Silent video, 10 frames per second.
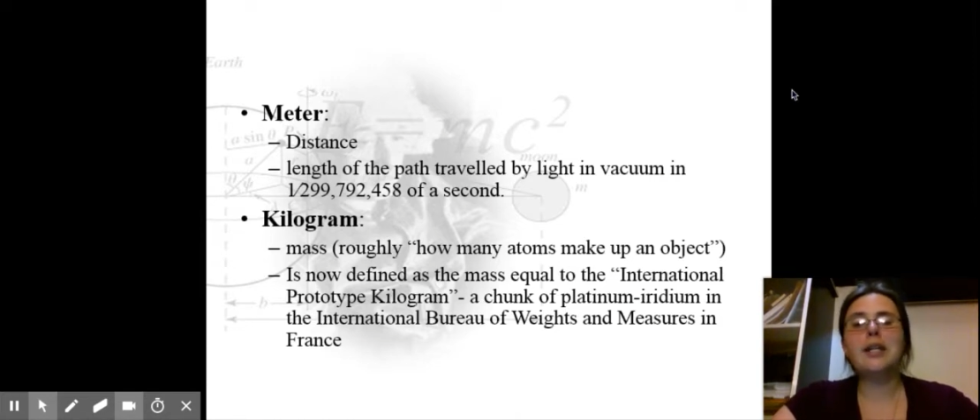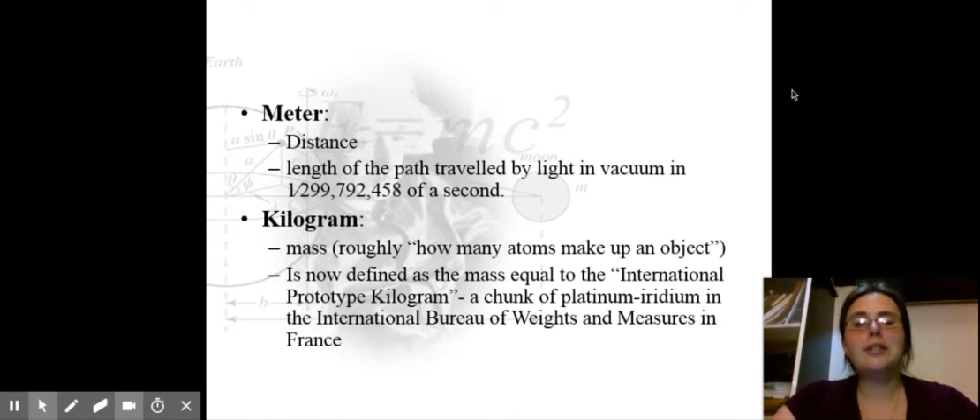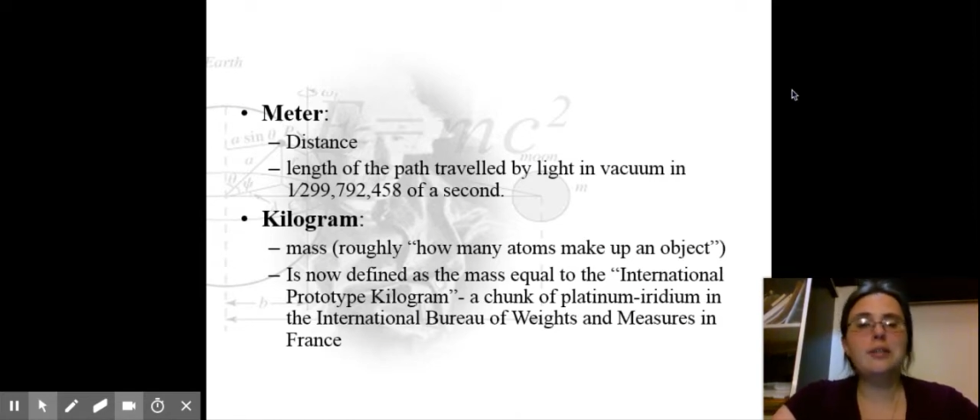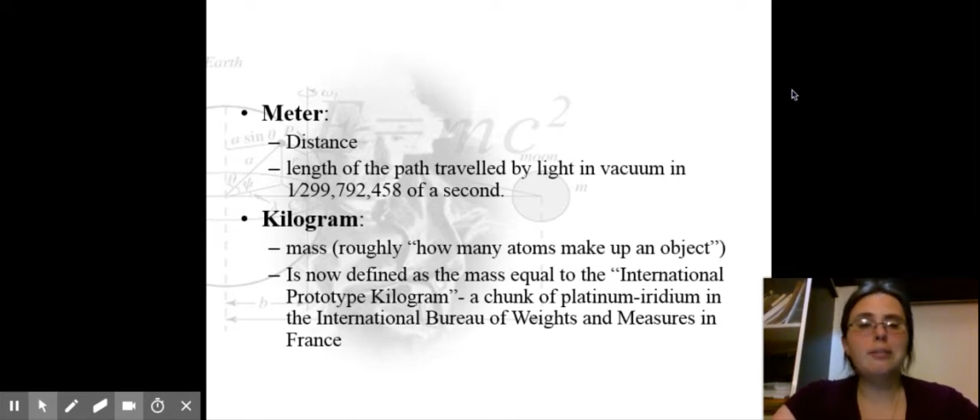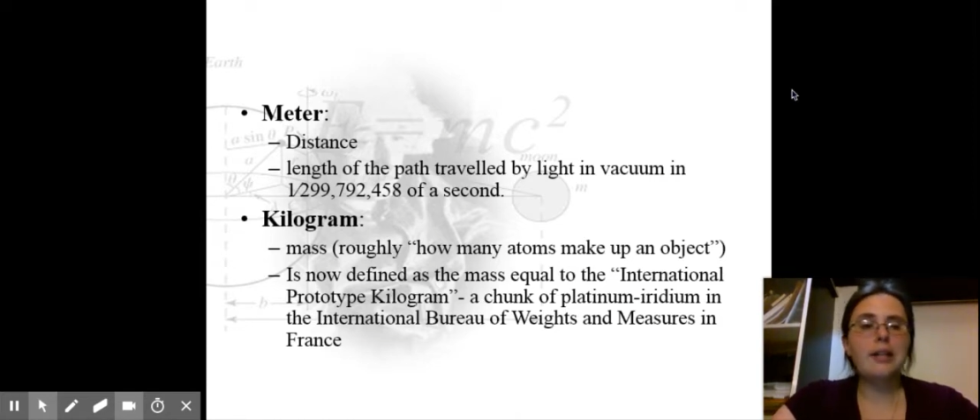
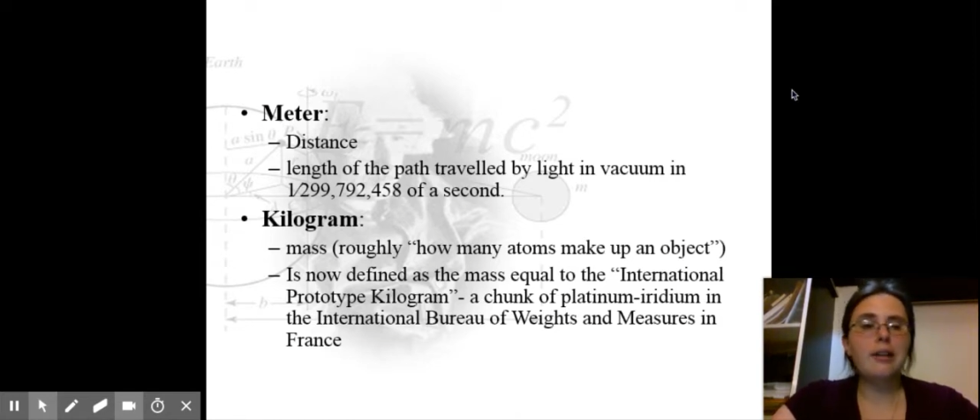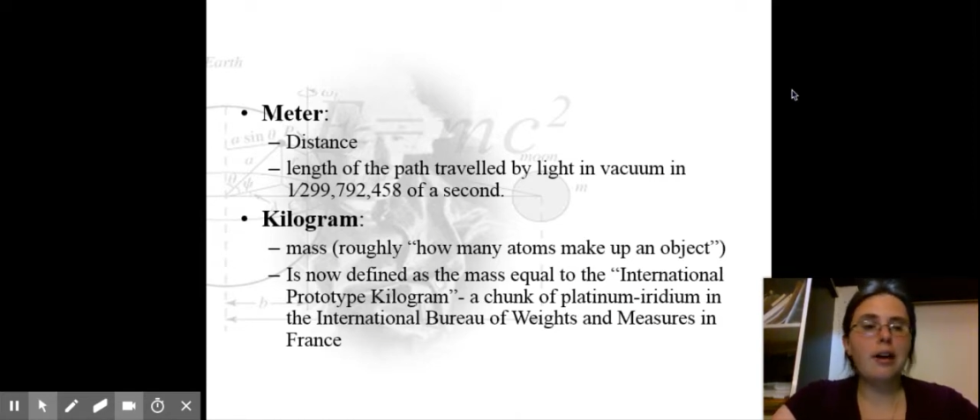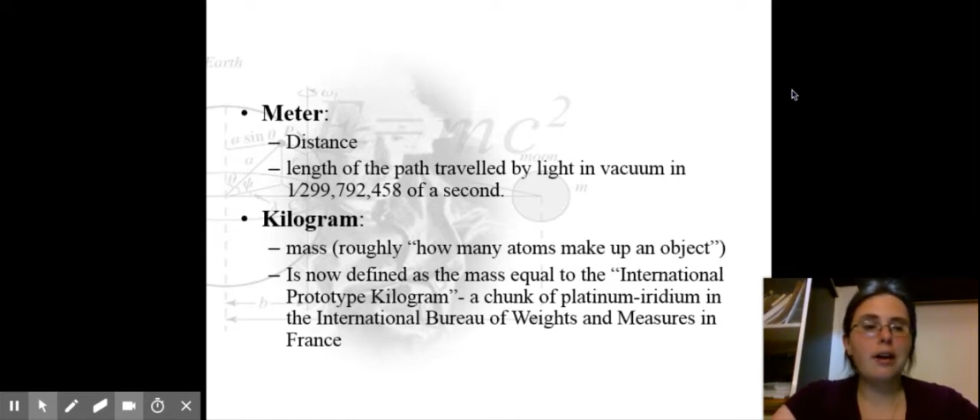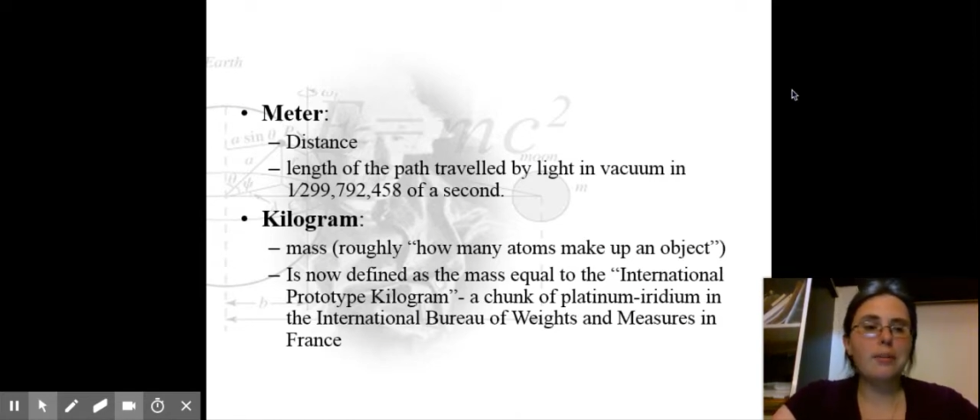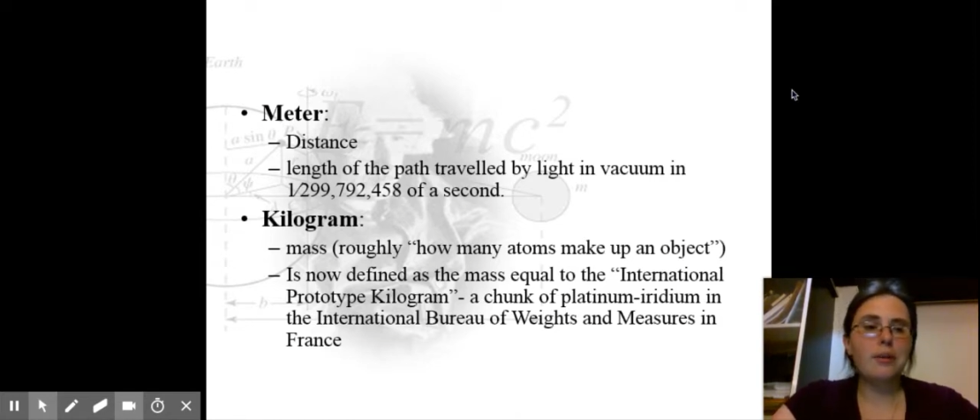actually make
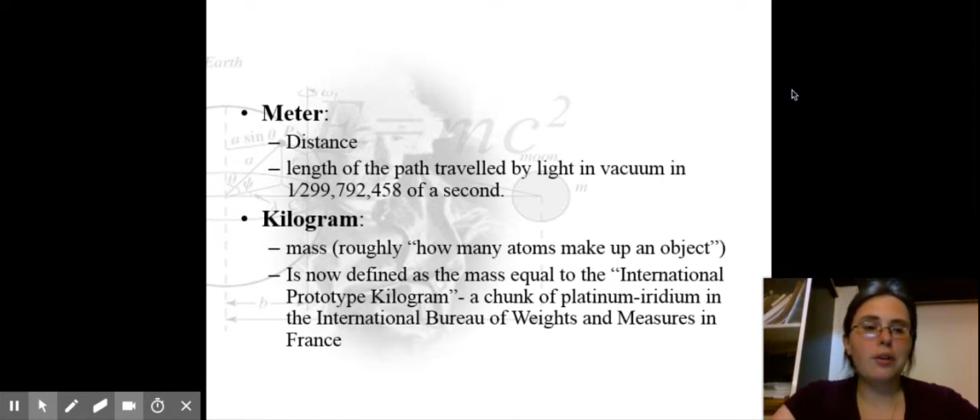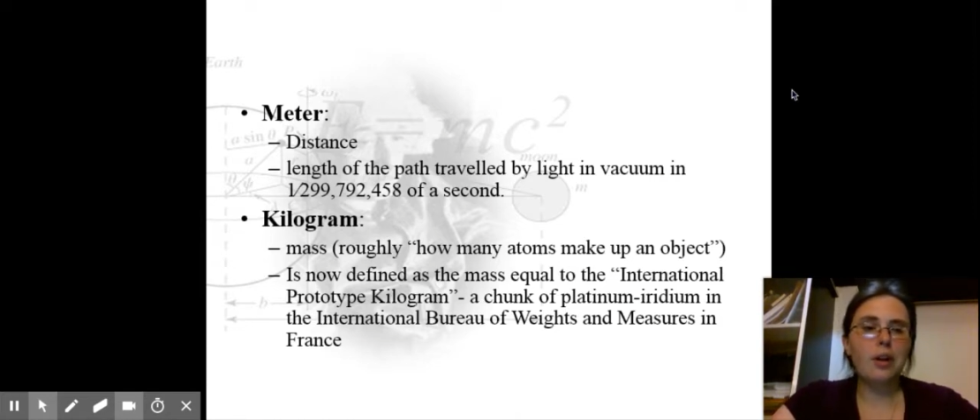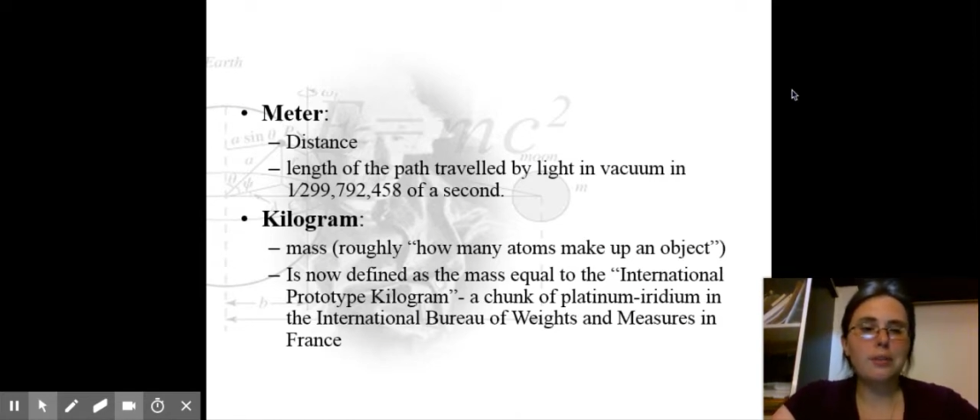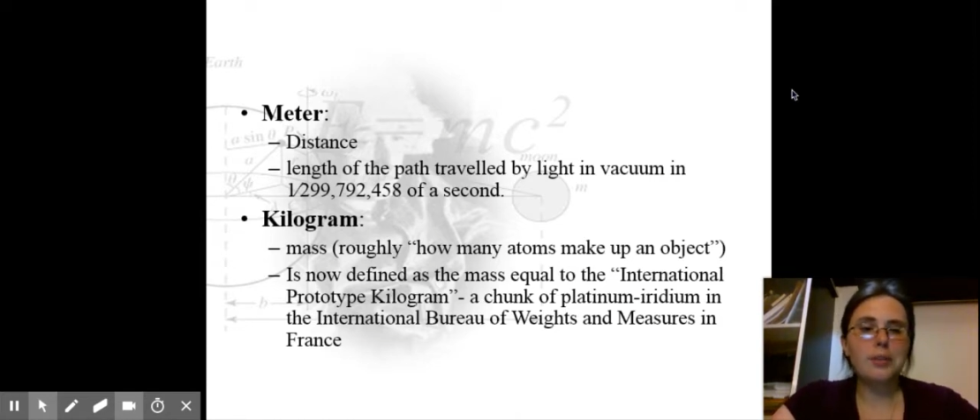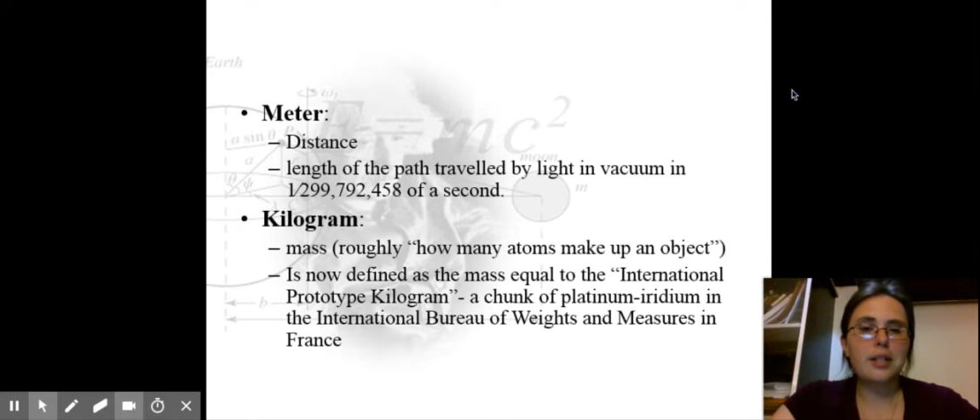up an
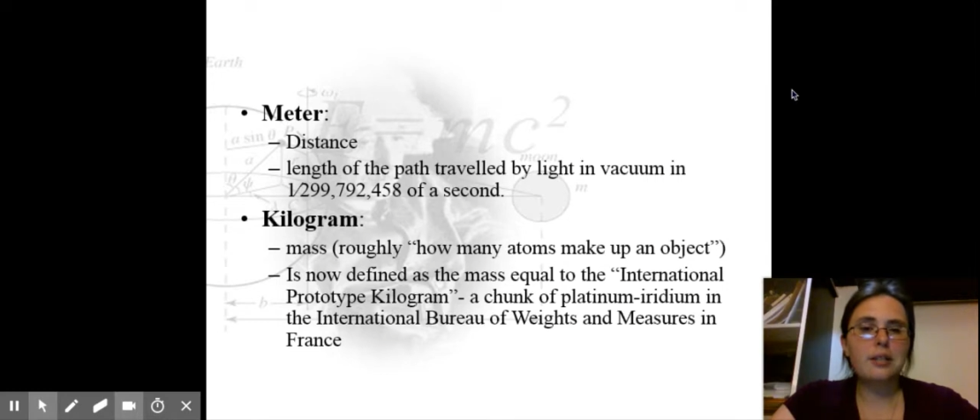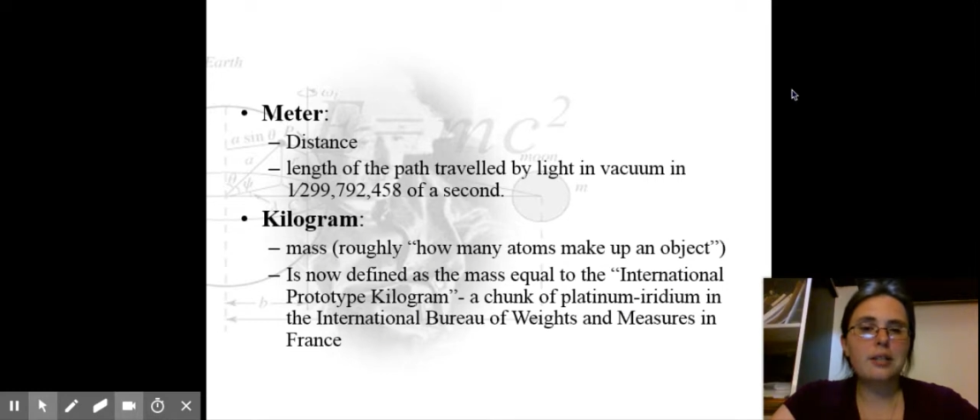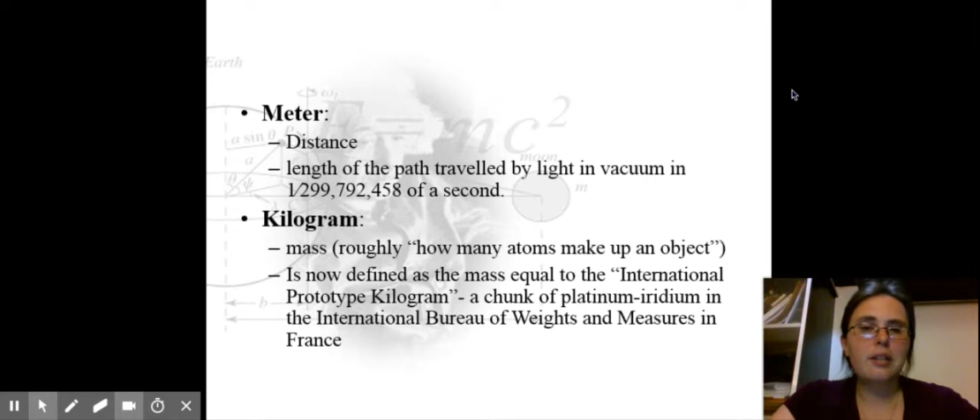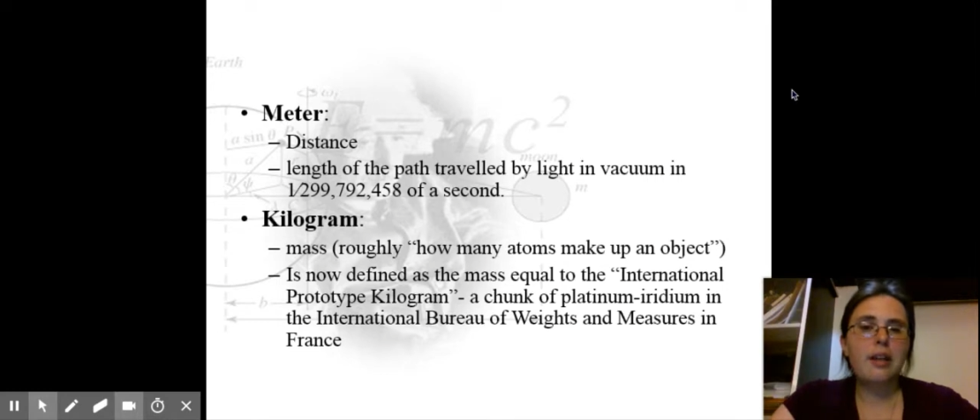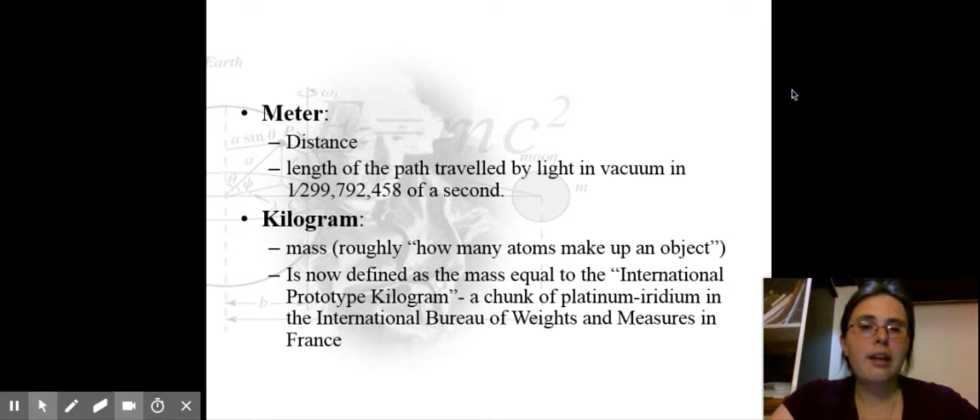object.